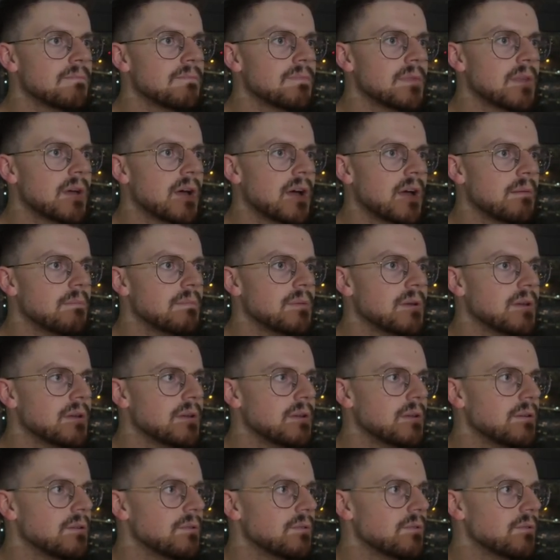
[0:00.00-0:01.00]
I've
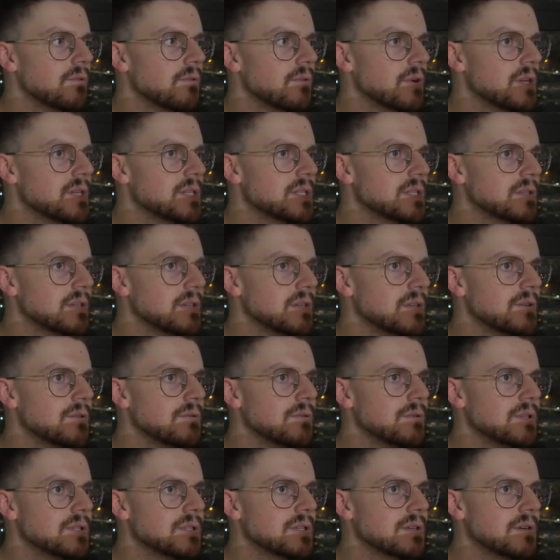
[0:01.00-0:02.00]
been recently
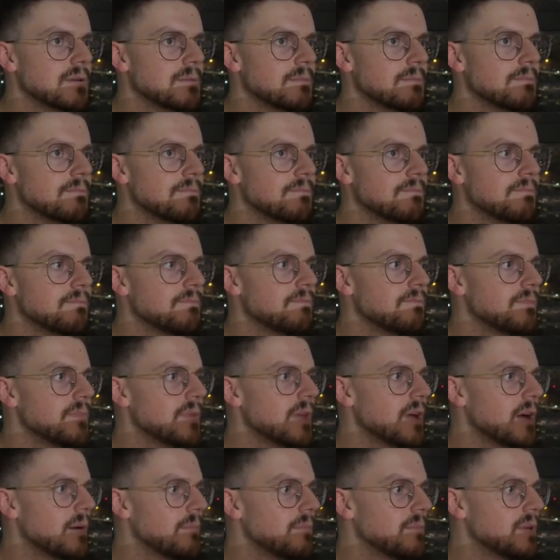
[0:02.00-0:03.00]
doing some
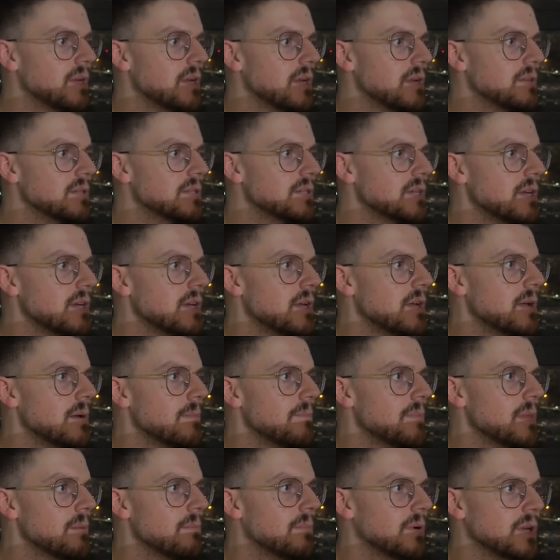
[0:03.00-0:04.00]
updates,
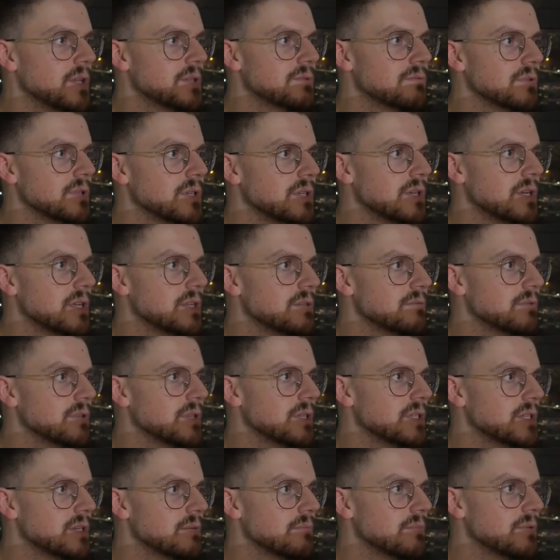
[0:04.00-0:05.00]
but it's really
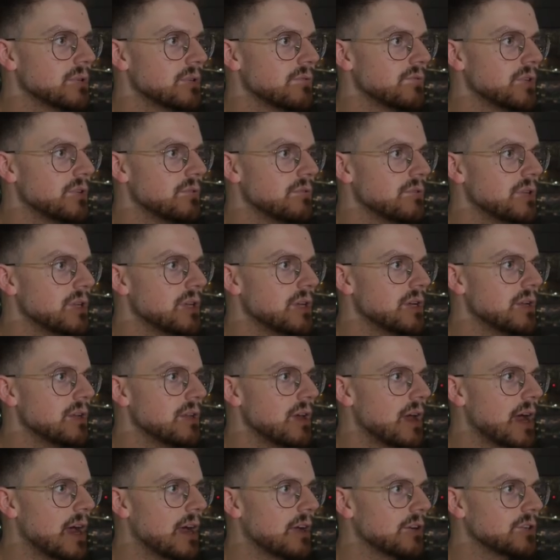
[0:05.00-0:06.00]
simple. If you did
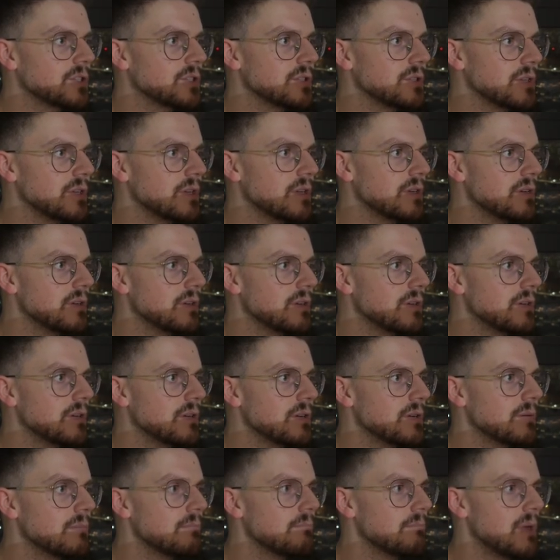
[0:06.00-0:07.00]
actually
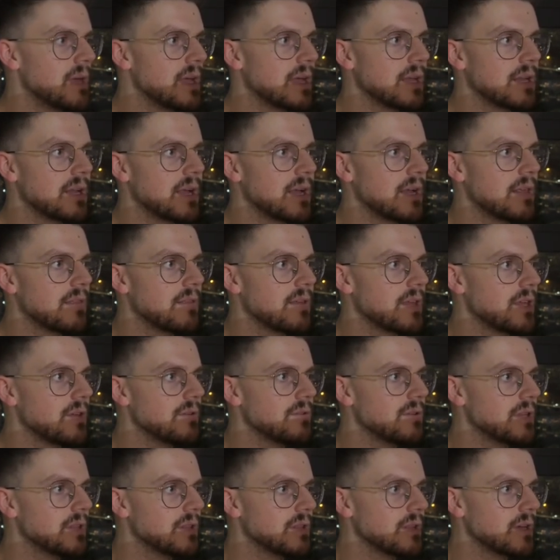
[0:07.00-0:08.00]
make an edit that you
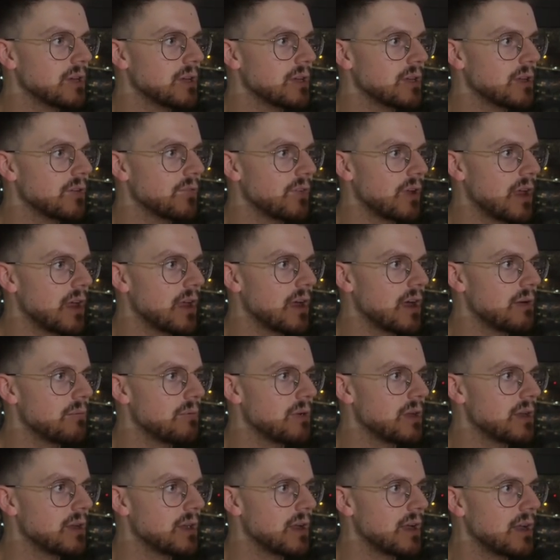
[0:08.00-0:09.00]
didn't like, if AI made
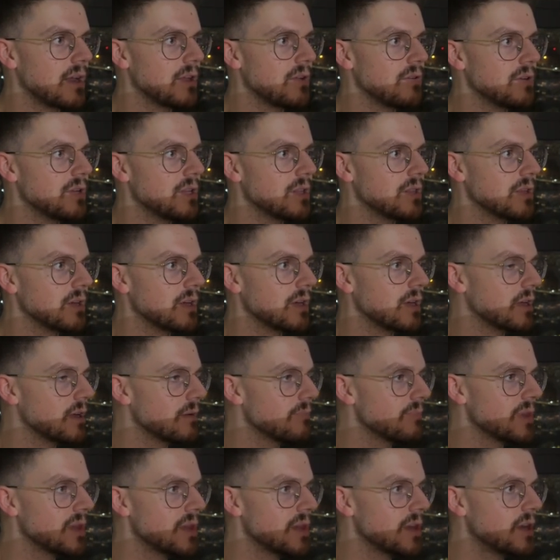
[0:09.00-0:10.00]
an edit you didn't like,
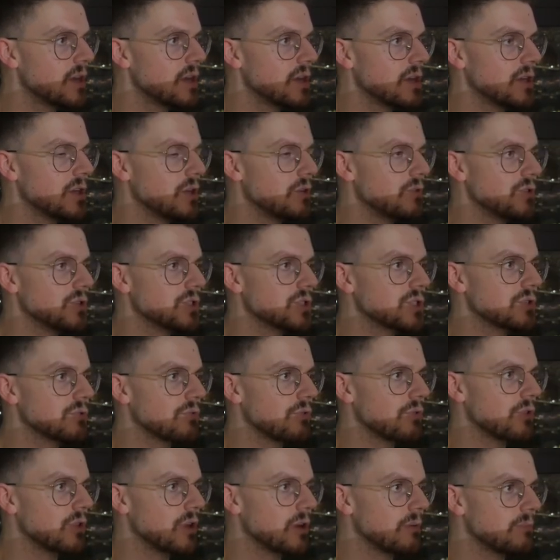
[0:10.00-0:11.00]
you just
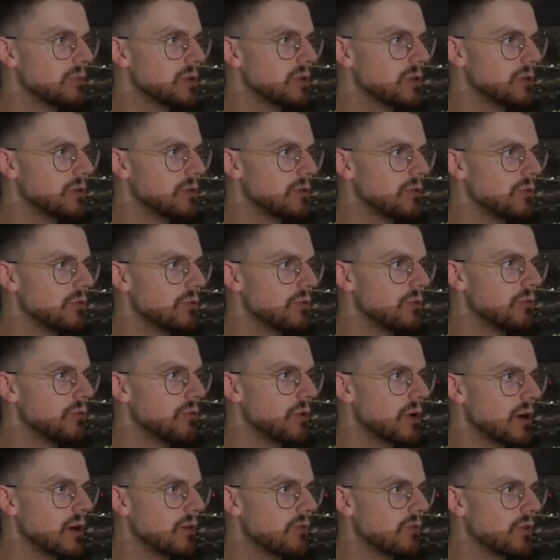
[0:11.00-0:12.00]
scroll up to
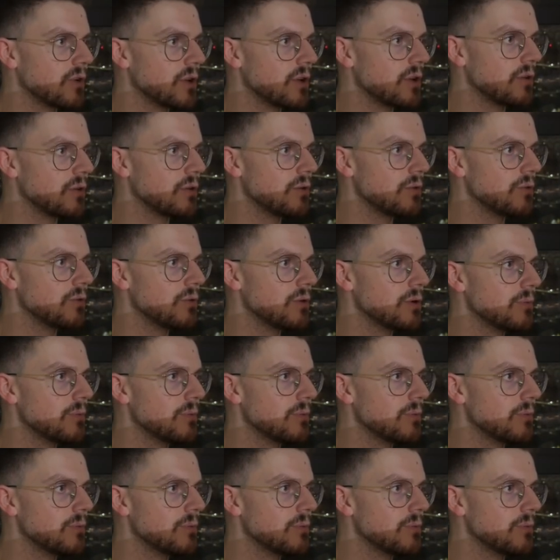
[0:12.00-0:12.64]
wherever you